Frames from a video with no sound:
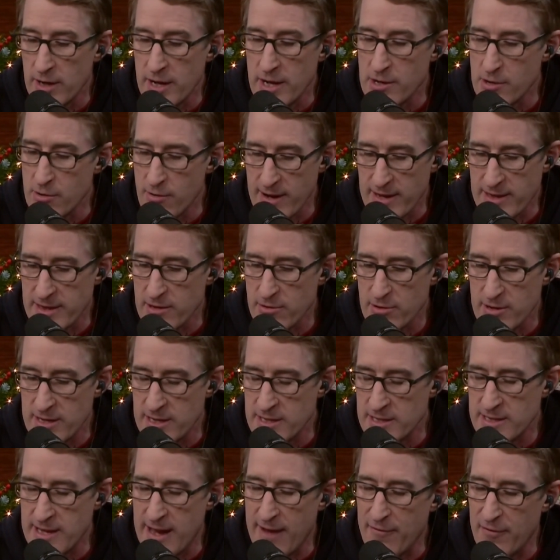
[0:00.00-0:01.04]
And you're right. There
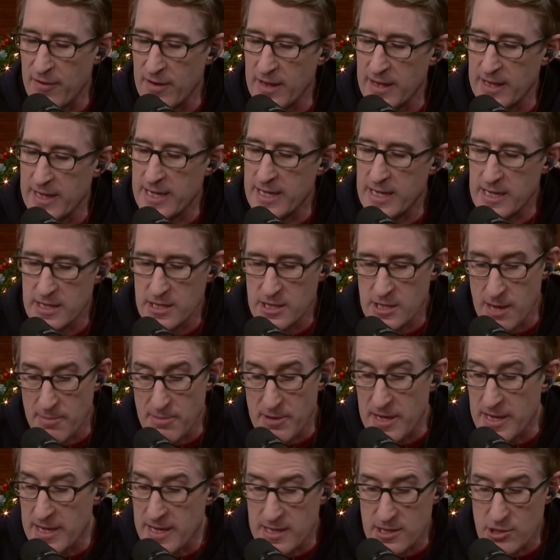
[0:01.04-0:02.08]
is definitely
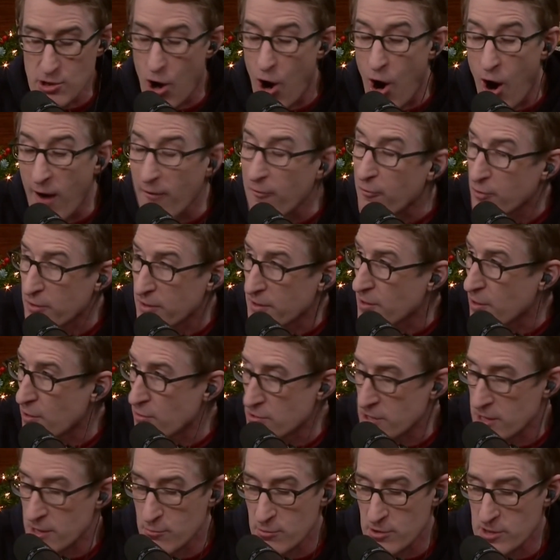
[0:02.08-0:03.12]
something that is off with the
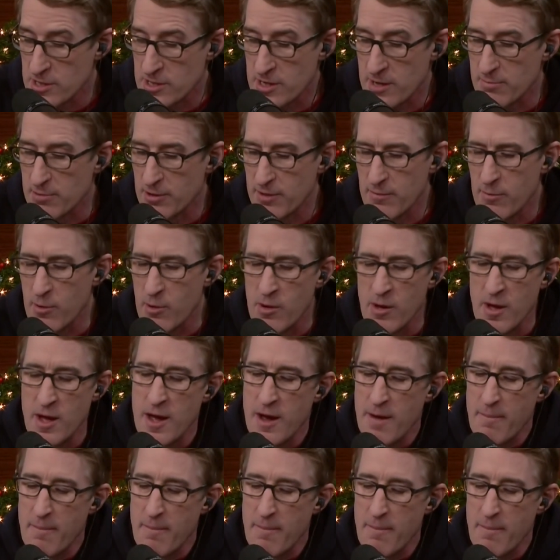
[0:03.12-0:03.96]
coaching, which is unbelievable.